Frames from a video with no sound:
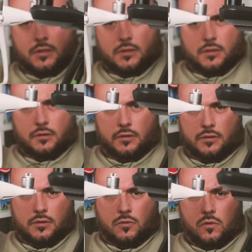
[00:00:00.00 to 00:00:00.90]
Solo
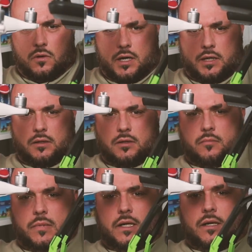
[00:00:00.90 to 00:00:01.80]
is quite a
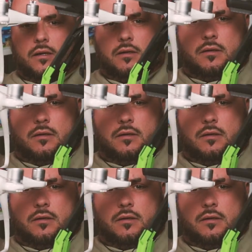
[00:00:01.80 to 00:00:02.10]
lot bigger.